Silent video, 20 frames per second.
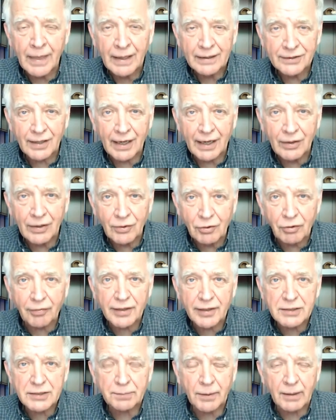I knew these
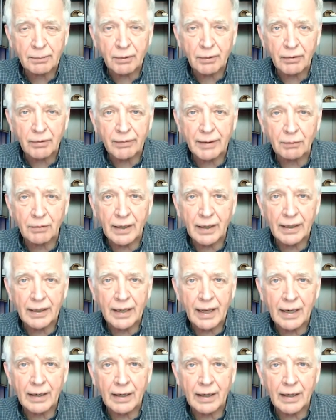people. They were a, uh, a,
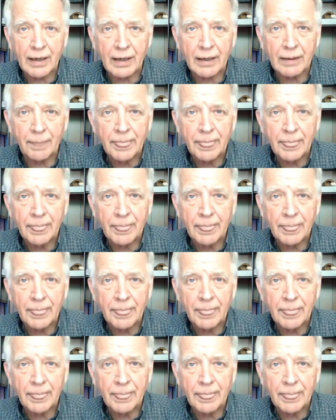uh,